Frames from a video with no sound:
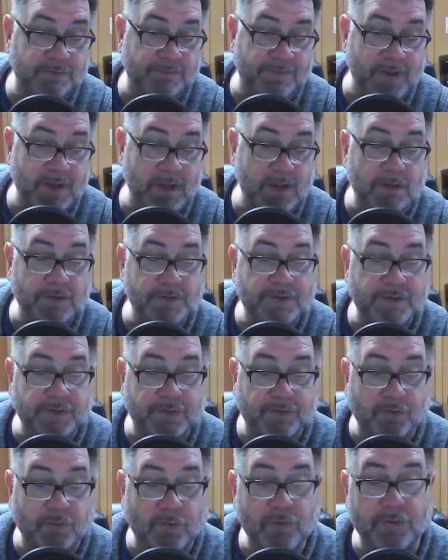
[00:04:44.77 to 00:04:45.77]
reveals
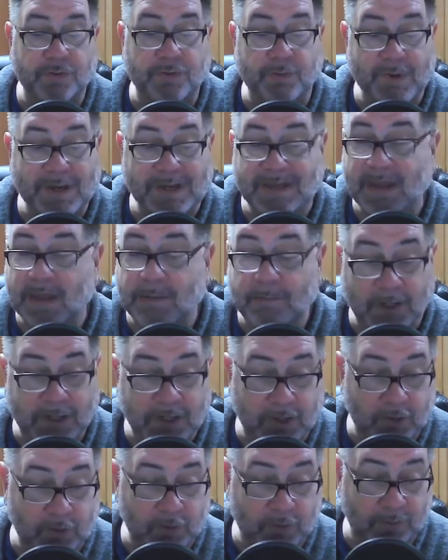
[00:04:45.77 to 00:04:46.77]
the truth we
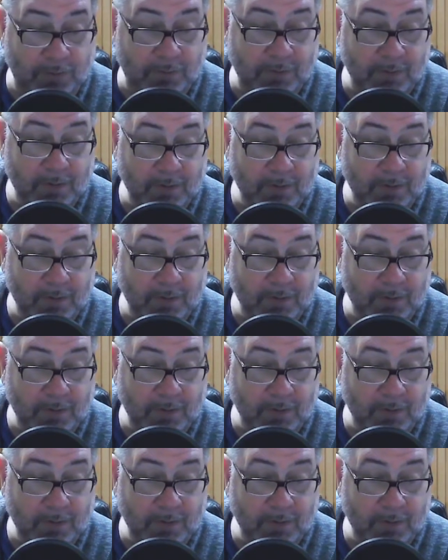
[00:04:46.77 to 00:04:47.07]
dimly knew